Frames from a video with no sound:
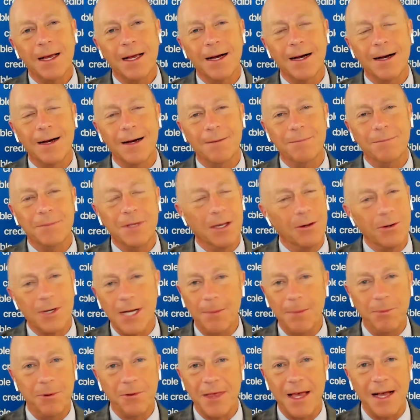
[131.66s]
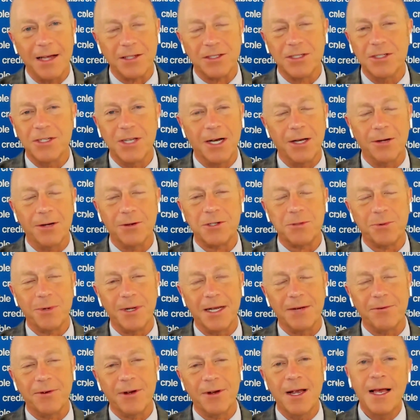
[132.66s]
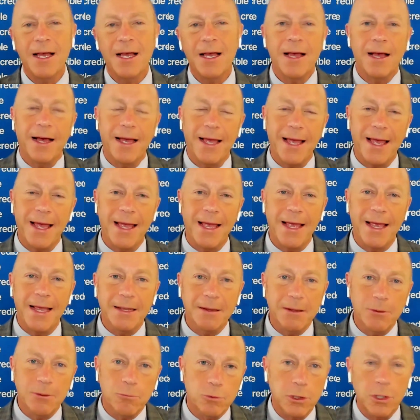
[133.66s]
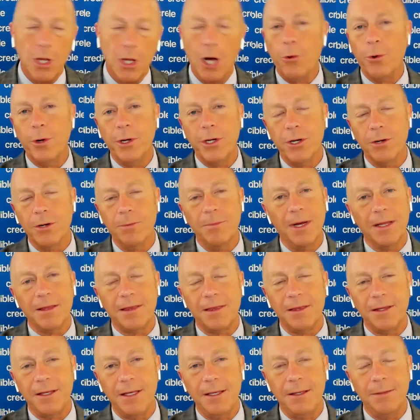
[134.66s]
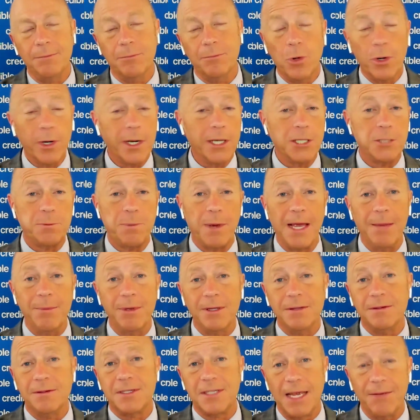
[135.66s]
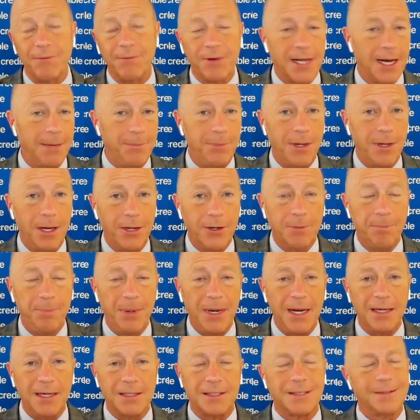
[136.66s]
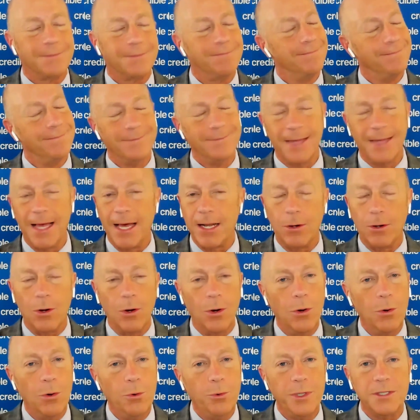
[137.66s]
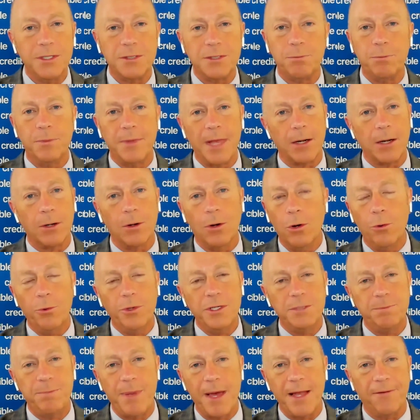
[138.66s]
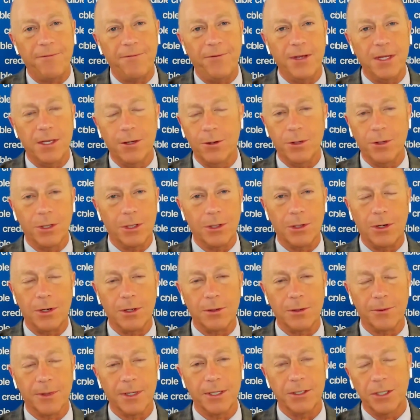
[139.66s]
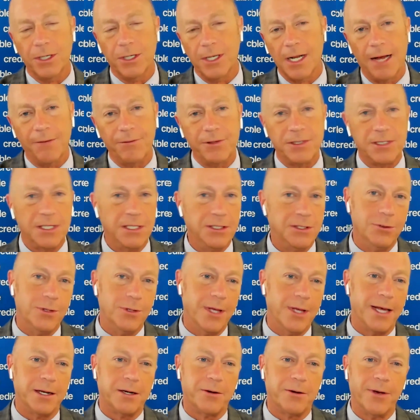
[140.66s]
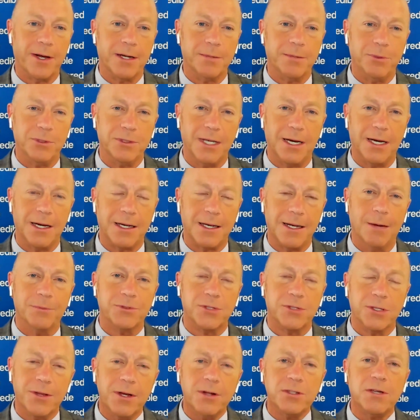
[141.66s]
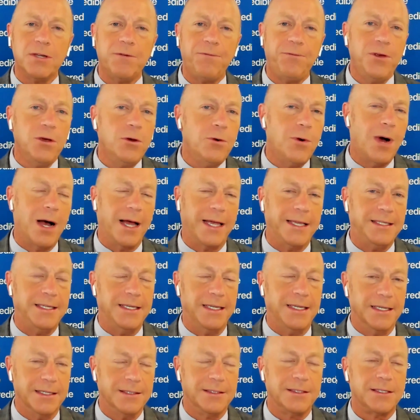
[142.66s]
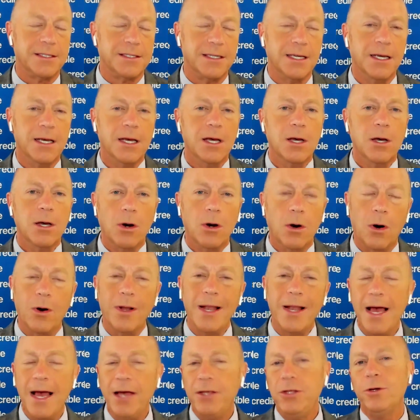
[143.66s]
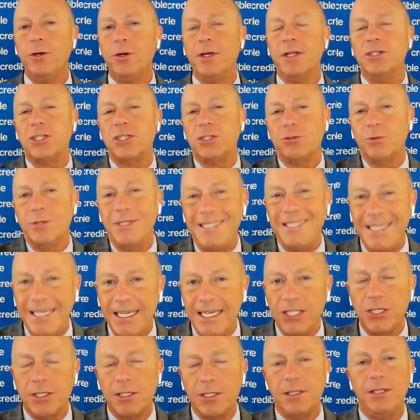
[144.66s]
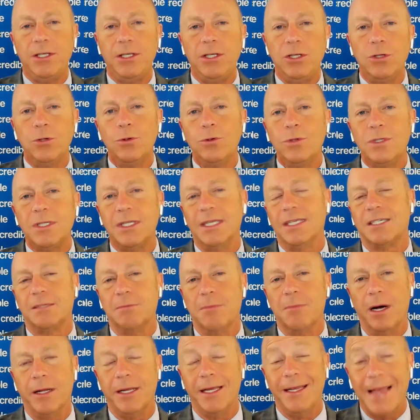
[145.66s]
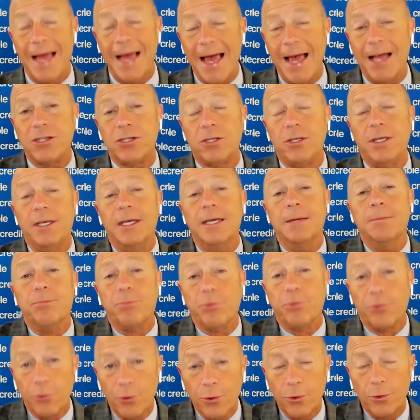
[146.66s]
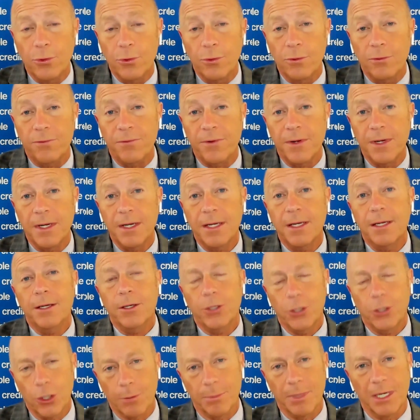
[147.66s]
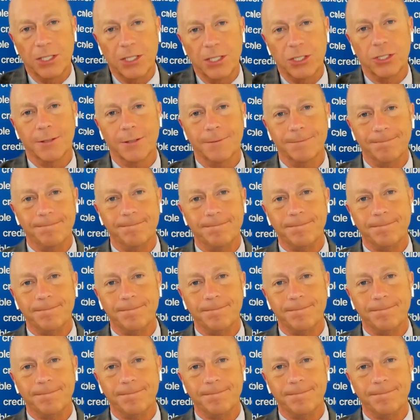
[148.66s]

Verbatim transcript: um, you know, a couple thousand dollars, whatever, and, and, lower your monthly mortgage payment, save a couple hundred bucks that'll always that'll always benefit you in the long run. You can obviously do that at credible.com. So there's a few ideas on how you can strategically use this money to actually improve your budget.